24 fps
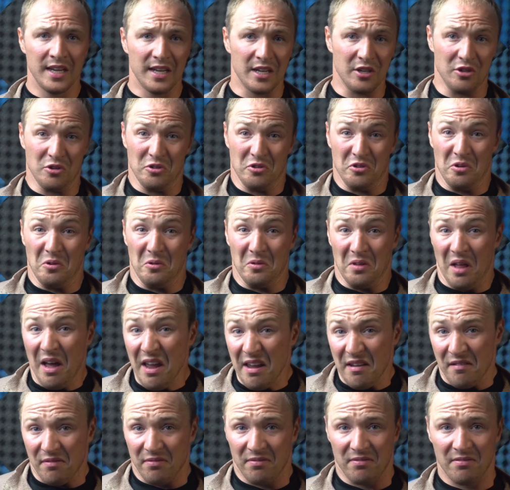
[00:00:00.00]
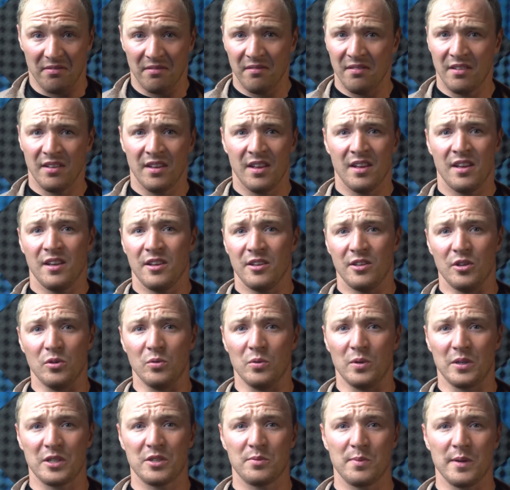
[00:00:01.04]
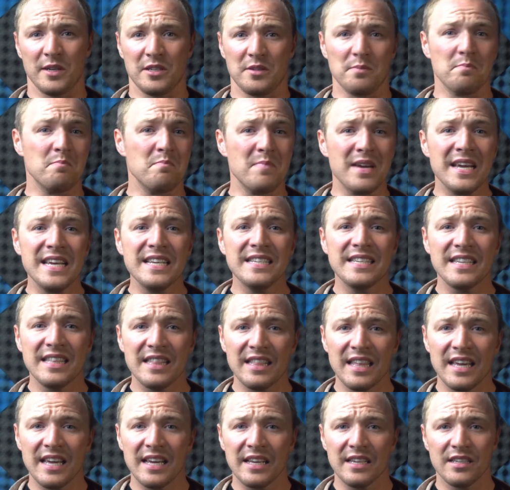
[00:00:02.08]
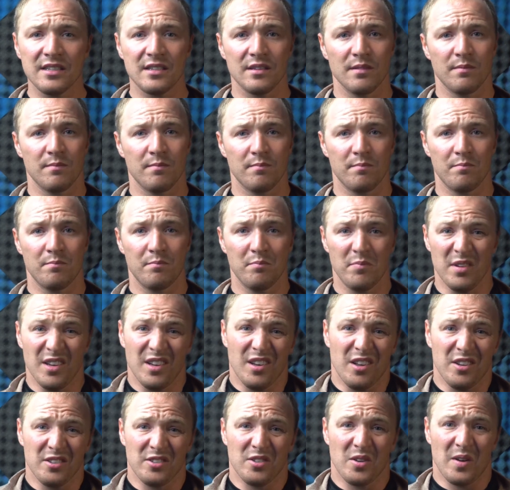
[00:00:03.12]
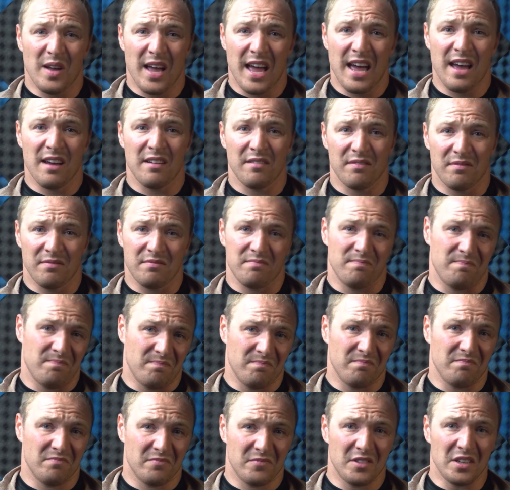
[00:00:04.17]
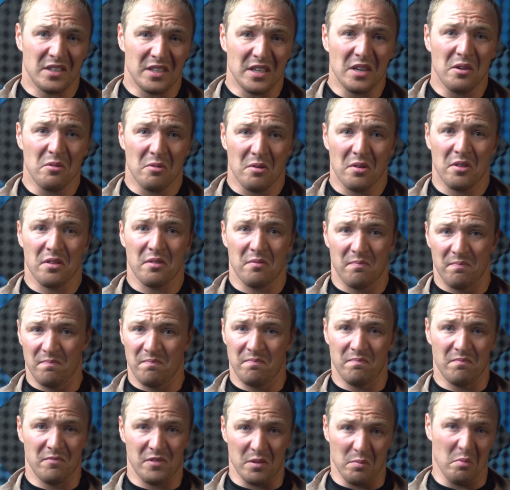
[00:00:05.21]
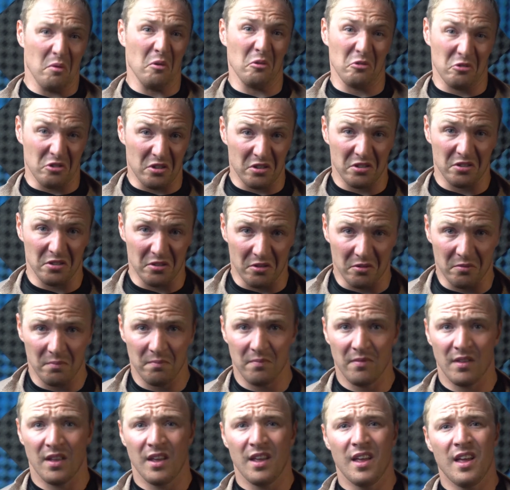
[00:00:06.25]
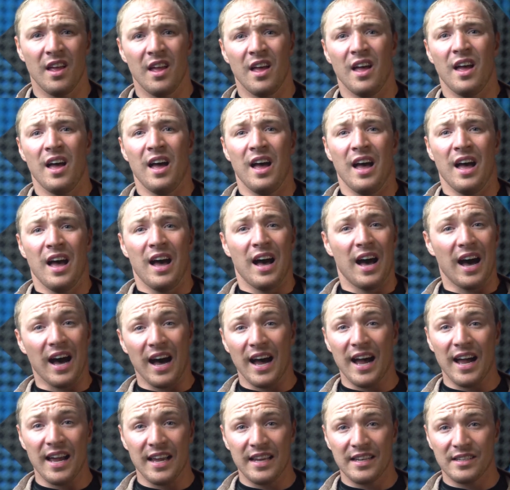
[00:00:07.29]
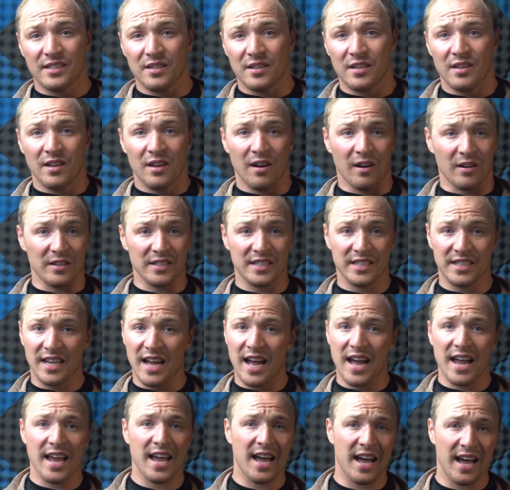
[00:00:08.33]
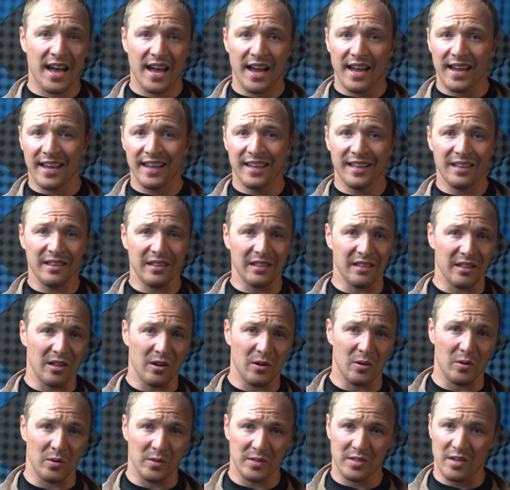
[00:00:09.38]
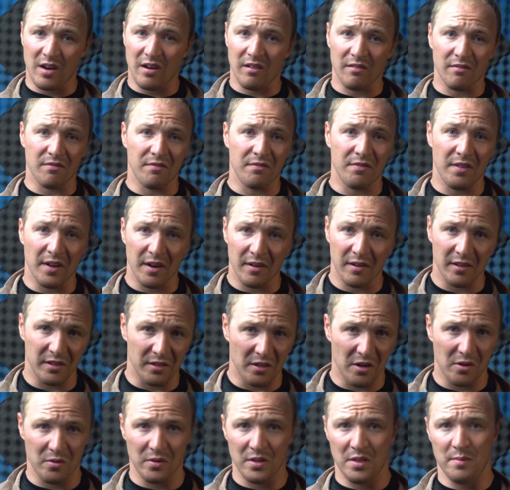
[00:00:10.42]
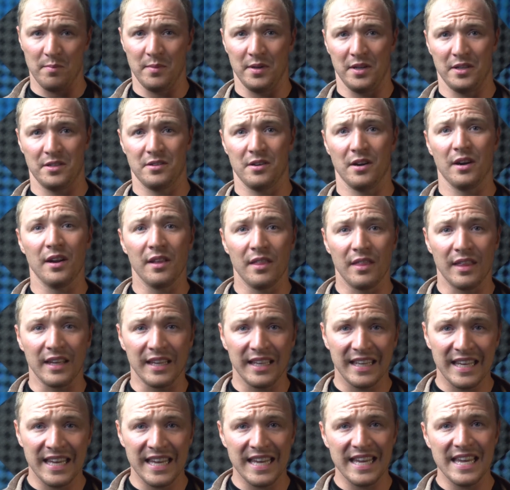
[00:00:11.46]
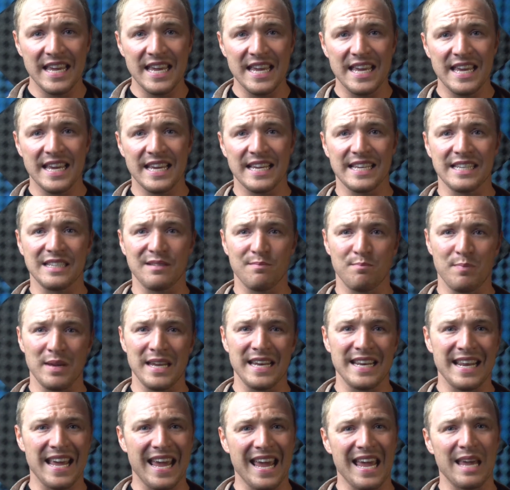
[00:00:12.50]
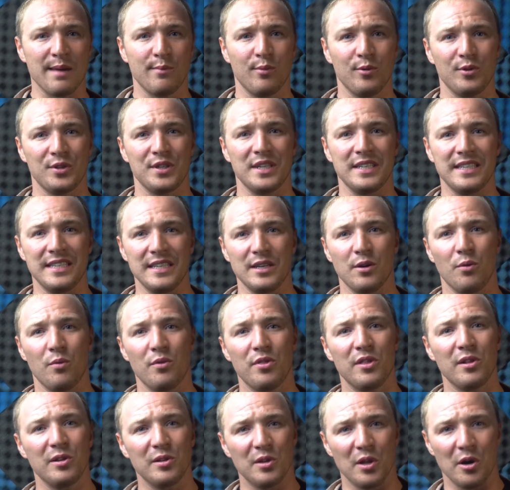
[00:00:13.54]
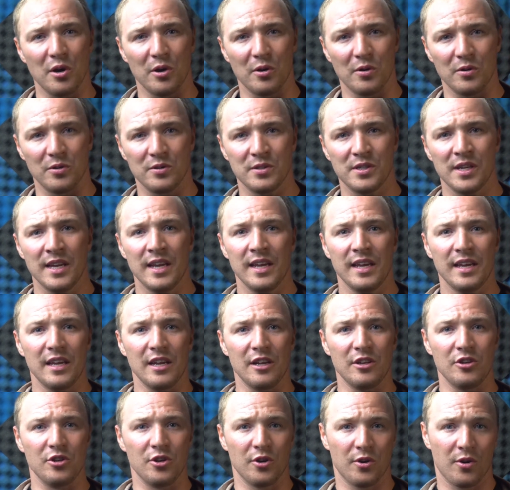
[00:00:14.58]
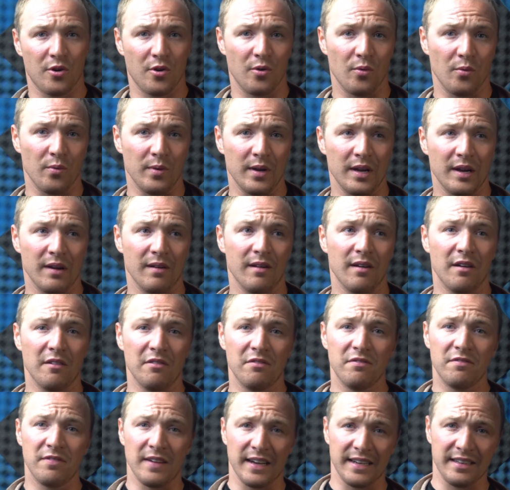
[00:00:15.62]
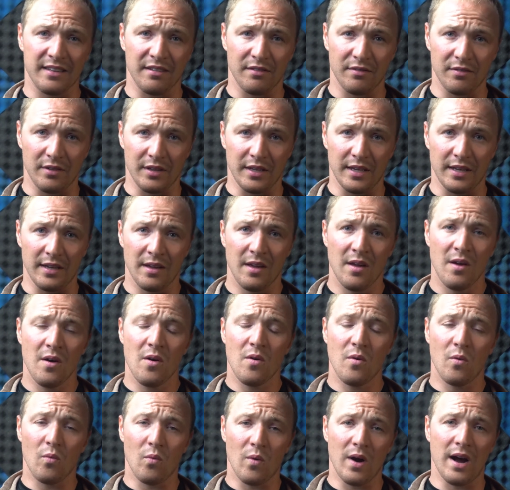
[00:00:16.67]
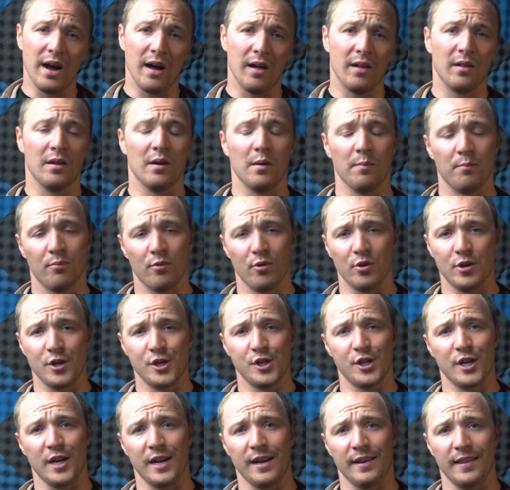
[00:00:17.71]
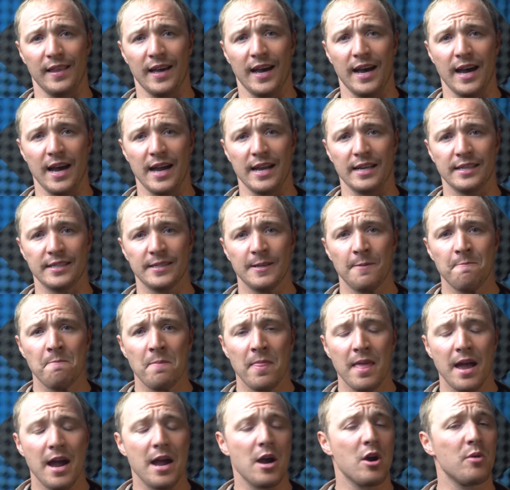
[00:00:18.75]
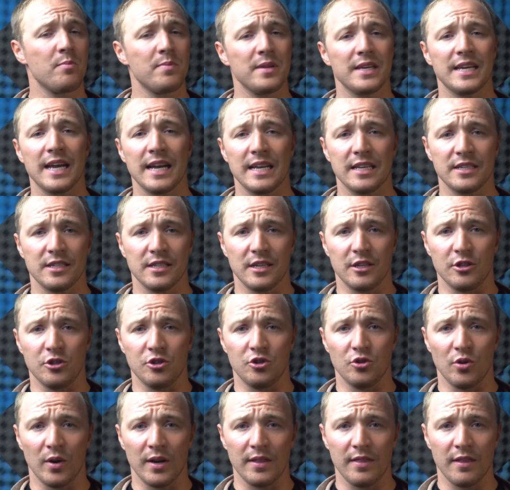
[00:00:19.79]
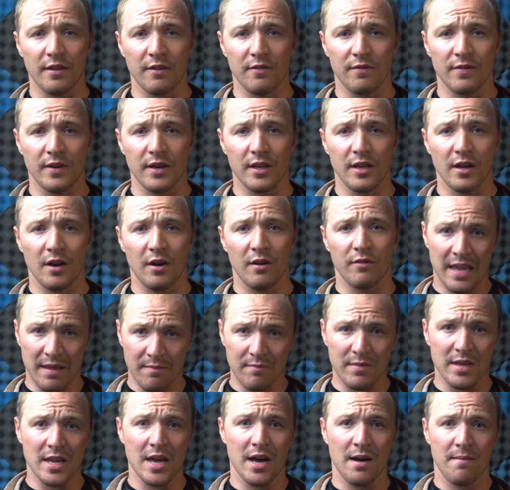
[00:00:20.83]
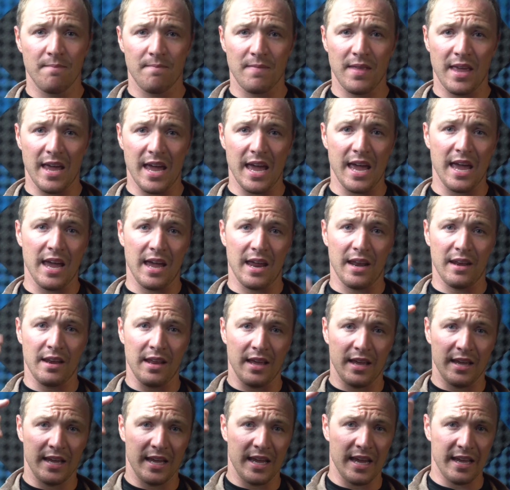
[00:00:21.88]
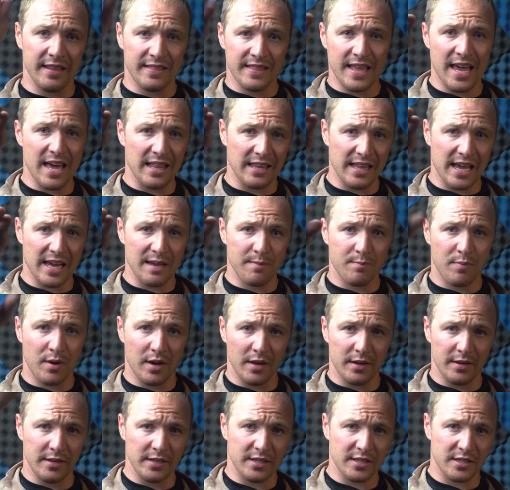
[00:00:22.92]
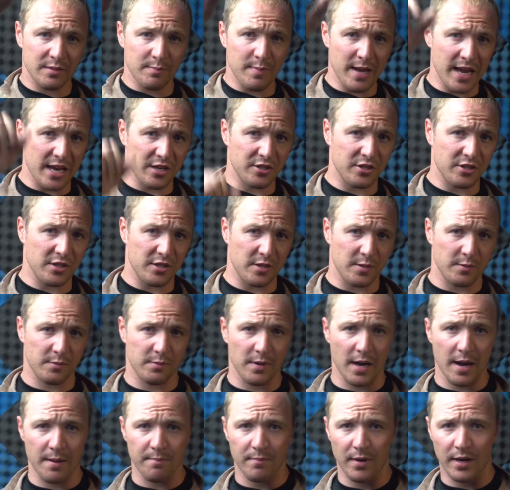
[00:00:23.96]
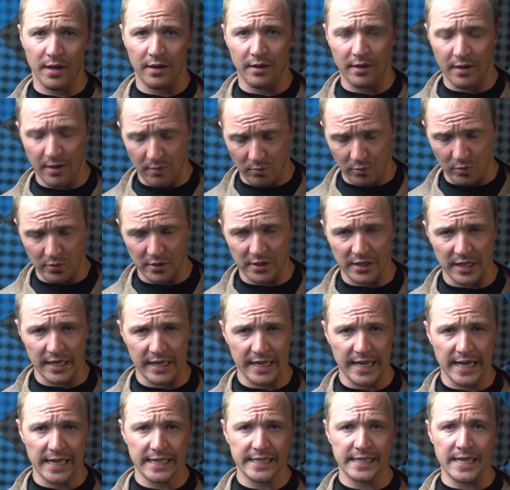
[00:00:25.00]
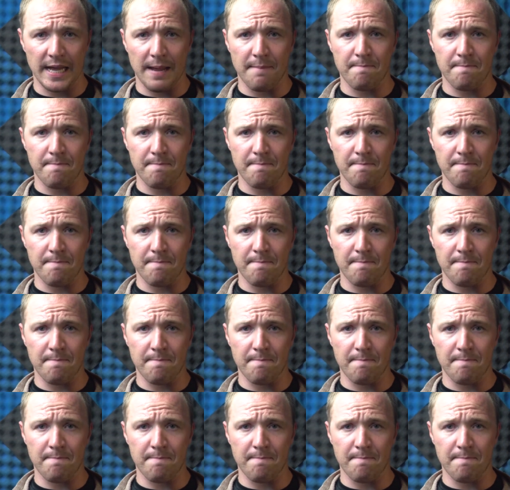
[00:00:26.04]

in your adult life. You will experience amazing things, but you also have to deal with the bullshit too. Highs are sky high, lows are very low in the military. The key is being able to deal with the lows in your career effectively while appreciating highs. I hope you guys enjoyed this video. Hit me up and hit that like button, smash the subscribe button. We'll see you next